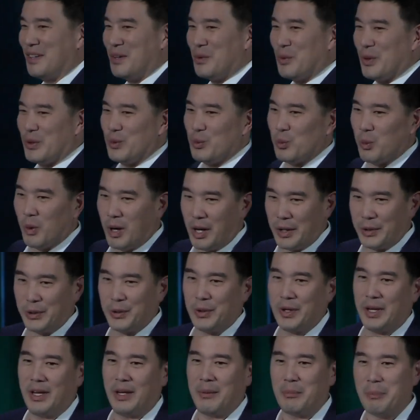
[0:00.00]
when
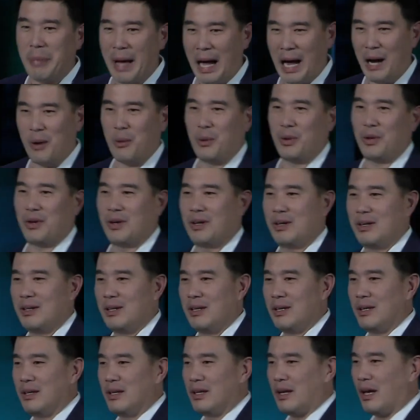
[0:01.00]
water and power
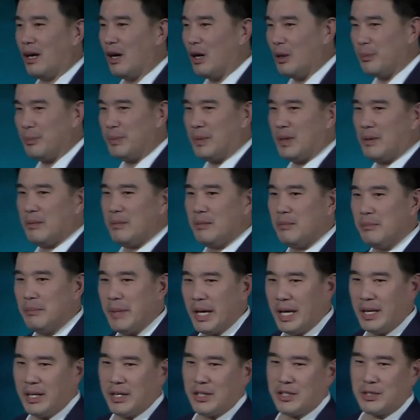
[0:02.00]
helped
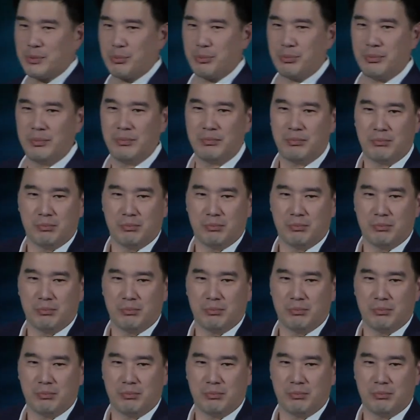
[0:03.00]
make us